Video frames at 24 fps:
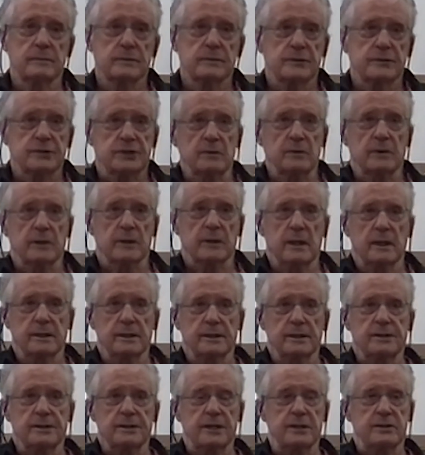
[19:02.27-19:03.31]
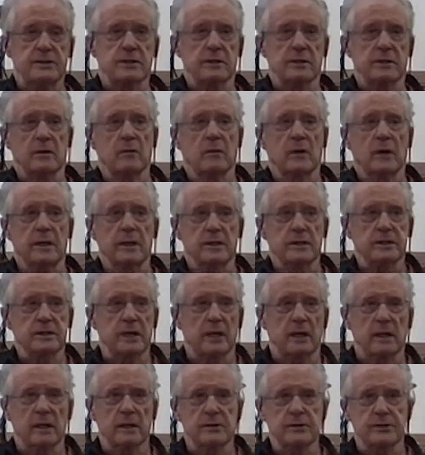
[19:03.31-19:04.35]
she went on to teach at Aquinas
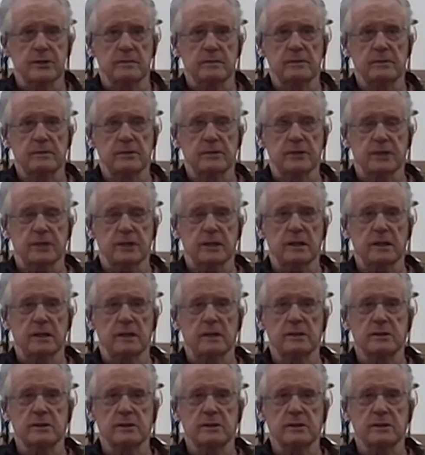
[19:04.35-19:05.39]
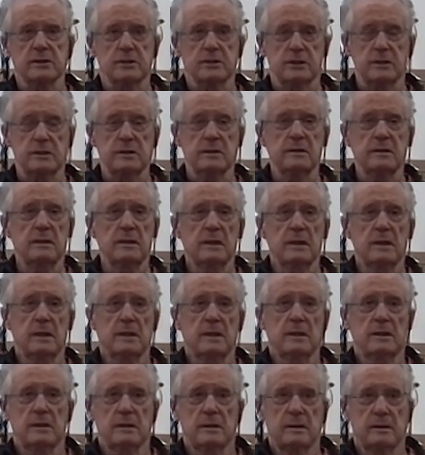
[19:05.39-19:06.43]
College in Michigan, and
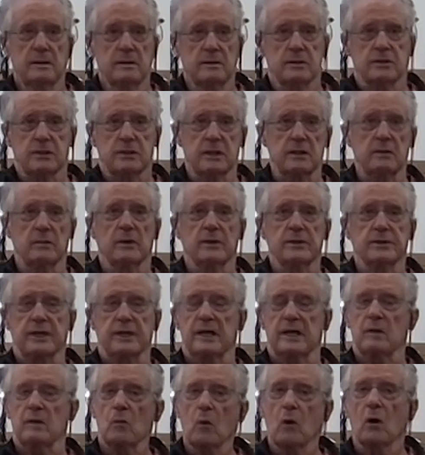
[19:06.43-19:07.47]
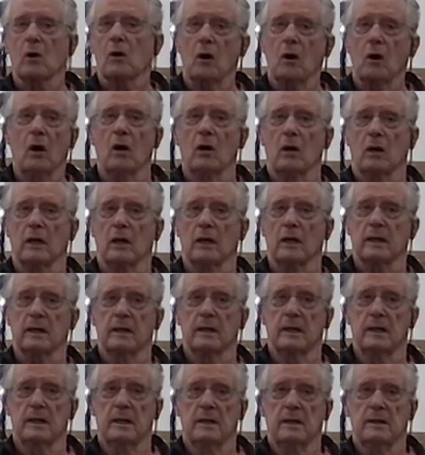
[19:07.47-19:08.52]
she was a workaholic.
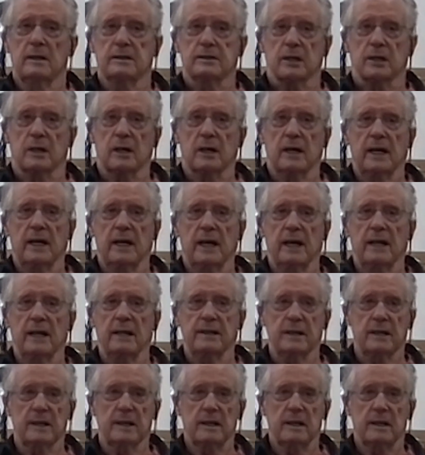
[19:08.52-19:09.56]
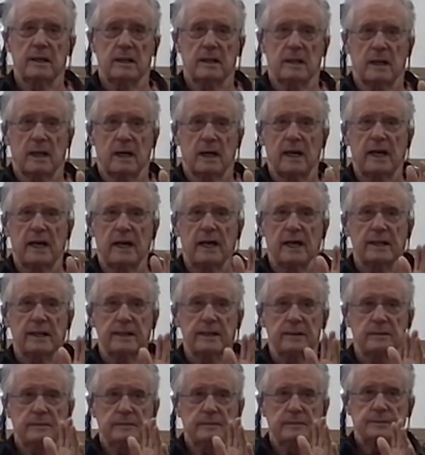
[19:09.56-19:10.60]
So I had